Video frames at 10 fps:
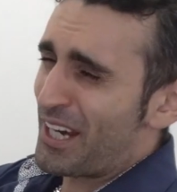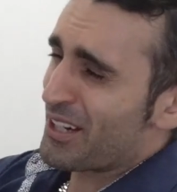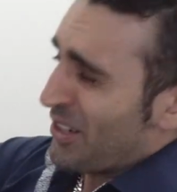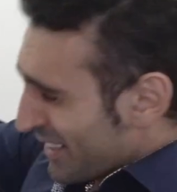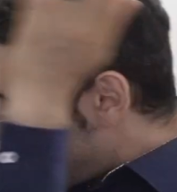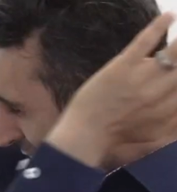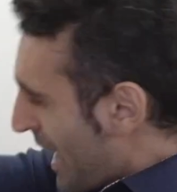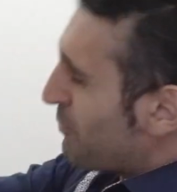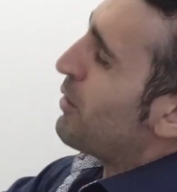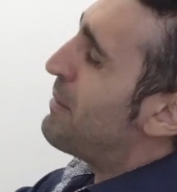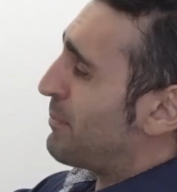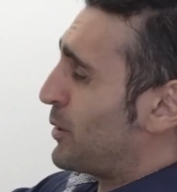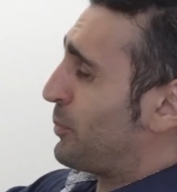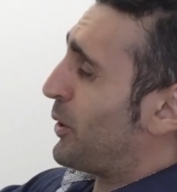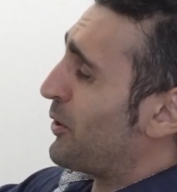Air, the M one
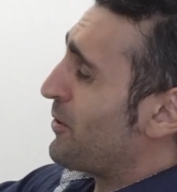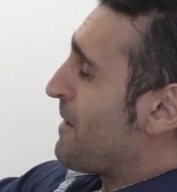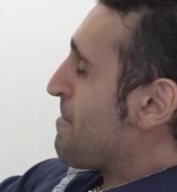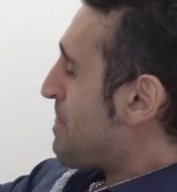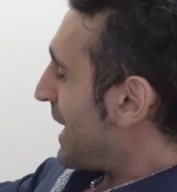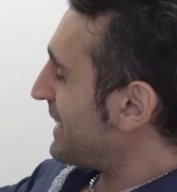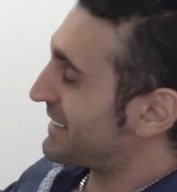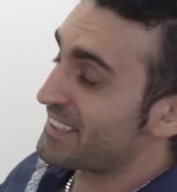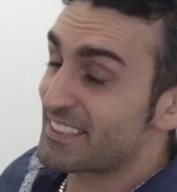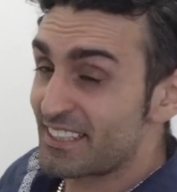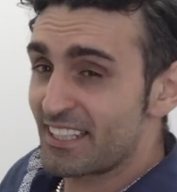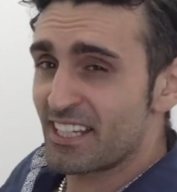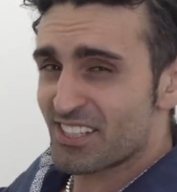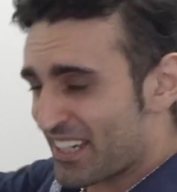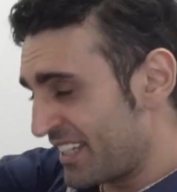MacBook Pro, and the sixteen
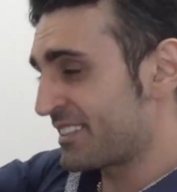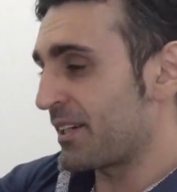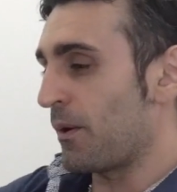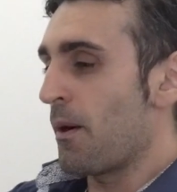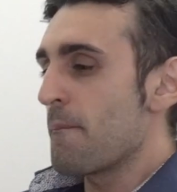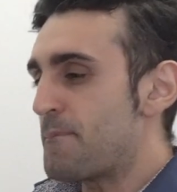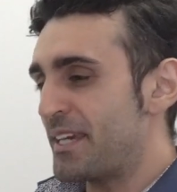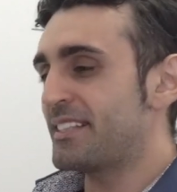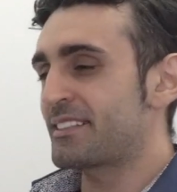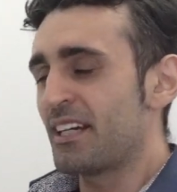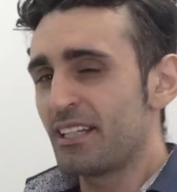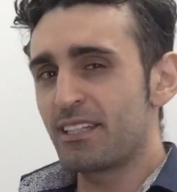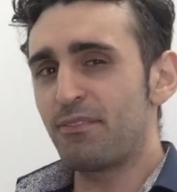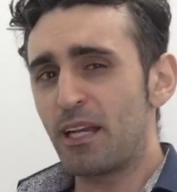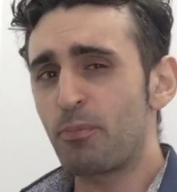inch Intel Beast
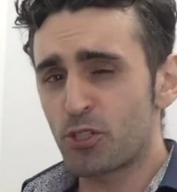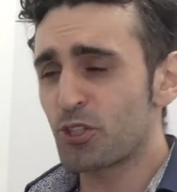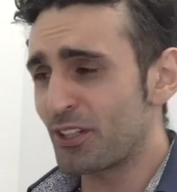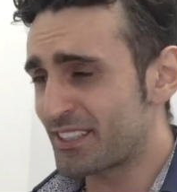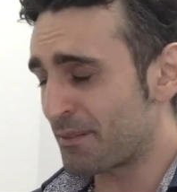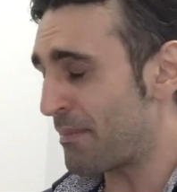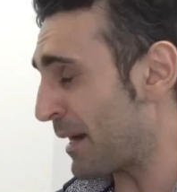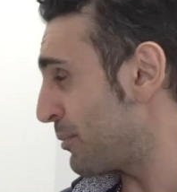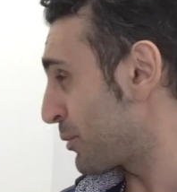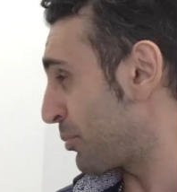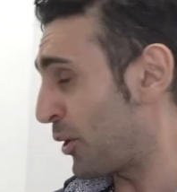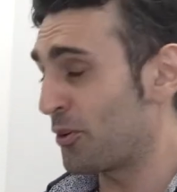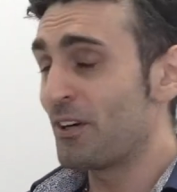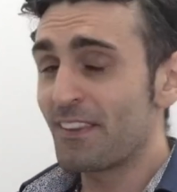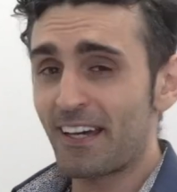Developer Choice MacBook
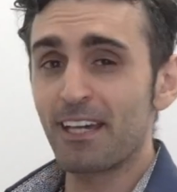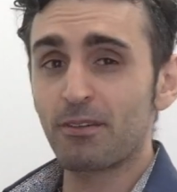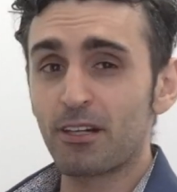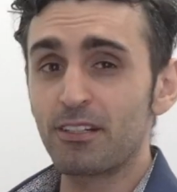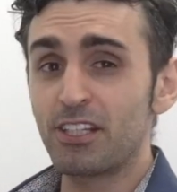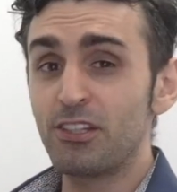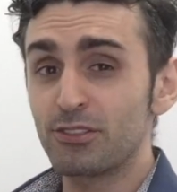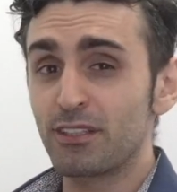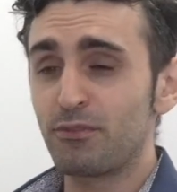Pro that I'm currently using